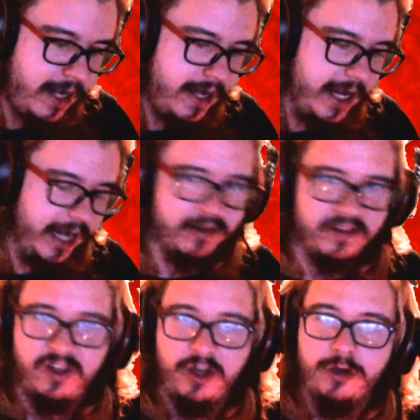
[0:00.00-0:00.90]
and
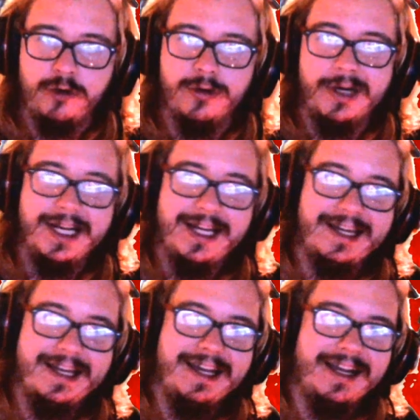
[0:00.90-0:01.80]
two,
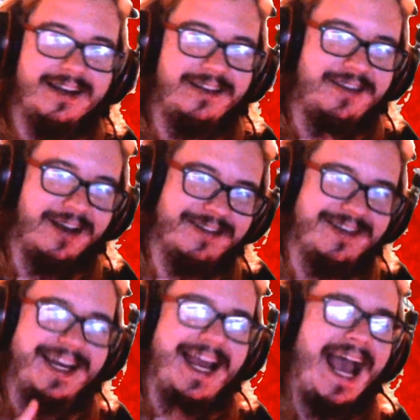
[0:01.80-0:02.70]

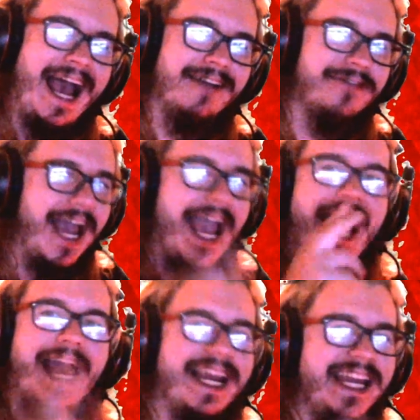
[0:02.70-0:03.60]
doesn't have
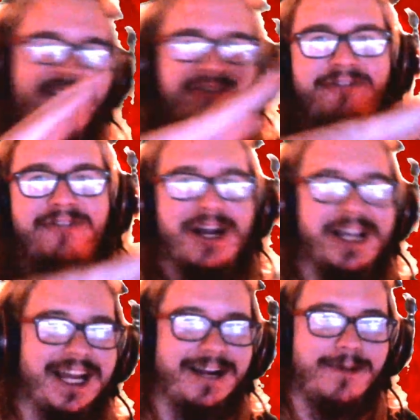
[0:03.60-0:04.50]
any
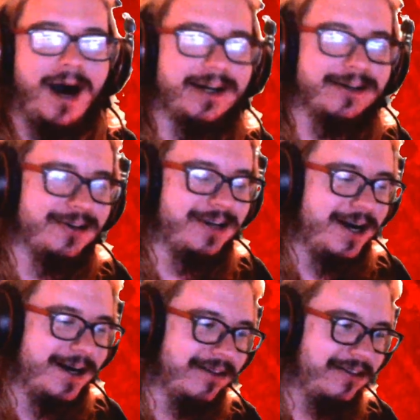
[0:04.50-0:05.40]
fucking modern
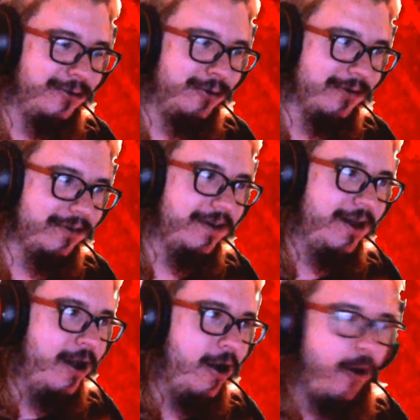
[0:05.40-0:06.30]
consoles
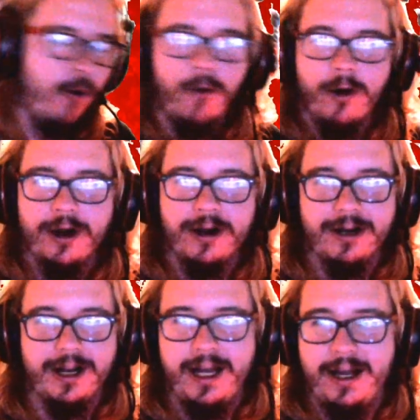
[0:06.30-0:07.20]

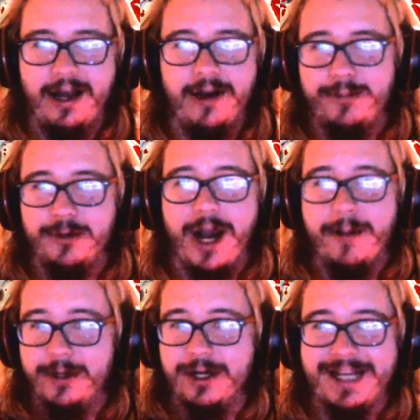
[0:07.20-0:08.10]
or a
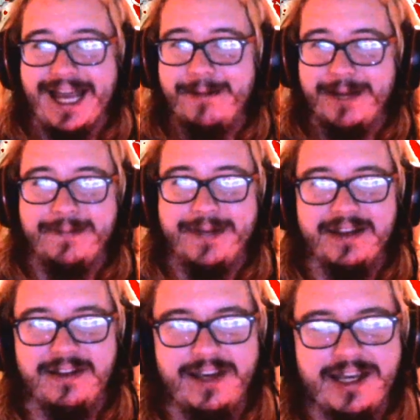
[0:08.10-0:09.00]
proper gaming
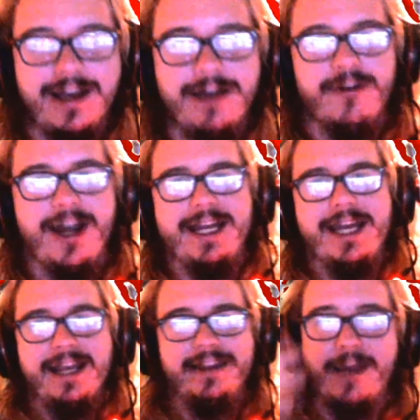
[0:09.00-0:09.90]
PC, right?
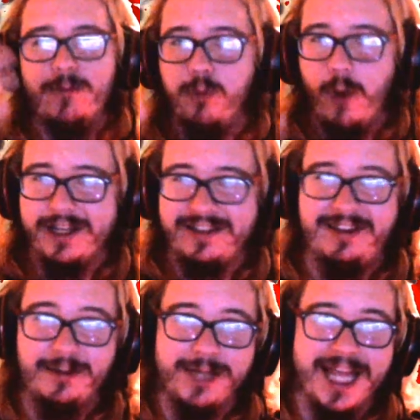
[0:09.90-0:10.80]
They want
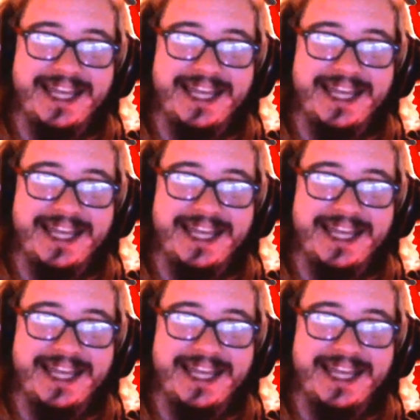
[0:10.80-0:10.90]
to play the